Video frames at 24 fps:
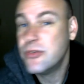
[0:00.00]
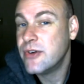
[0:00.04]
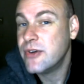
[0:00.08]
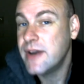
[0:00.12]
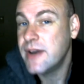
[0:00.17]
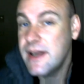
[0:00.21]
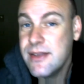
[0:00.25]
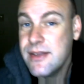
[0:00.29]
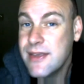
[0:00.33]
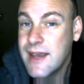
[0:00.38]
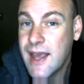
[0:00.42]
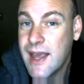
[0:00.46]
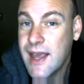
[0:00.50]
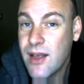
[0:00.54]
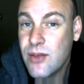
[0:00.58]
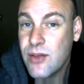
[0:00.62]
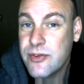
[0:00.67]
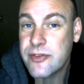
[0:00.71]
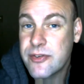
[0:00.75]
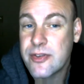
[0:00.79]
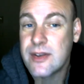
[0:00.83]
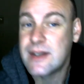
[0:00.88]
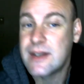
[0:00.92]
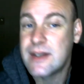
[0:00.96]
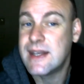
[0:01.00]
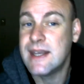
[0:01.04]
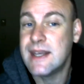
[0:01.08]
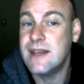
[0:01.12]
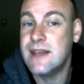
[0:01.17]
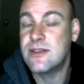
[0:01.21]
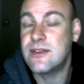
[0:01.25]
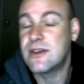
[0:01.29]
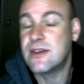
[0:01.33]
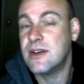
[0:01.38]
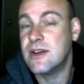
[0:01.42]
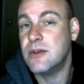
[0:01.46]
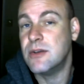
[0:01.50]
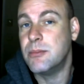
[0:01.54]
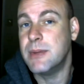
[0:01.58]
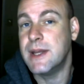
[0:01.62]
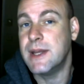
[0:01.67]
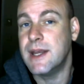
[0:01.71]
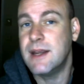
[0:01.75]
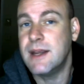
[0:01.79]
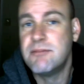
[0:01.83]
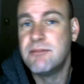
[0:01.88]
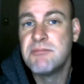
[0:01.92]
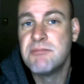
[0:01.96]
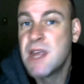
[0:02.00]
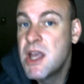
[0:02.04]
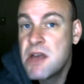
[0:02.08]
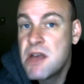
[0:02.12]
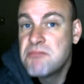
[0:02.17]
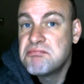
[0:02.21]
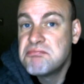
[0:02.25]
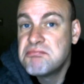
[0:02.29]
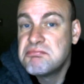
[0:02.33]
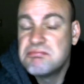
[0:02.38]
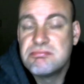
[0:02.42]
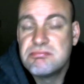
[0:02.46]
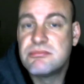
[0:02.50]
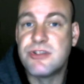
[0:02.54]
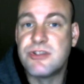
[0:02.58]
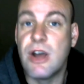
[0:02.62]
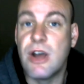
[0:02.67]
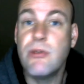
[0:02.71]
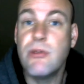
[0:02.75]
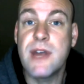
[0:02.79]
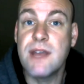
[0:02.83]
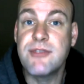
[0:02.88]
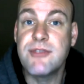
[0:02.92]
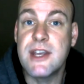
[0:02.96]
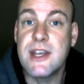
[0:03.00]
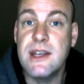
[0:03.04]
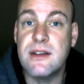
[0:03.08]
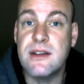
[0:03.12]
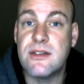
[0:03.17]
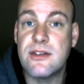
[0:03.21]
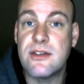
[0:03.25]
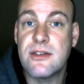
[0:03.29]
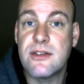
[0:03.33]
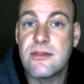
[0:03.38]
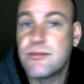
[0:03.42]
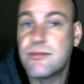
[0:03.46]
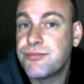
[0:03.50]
or anything else that kids can be, don't have kids.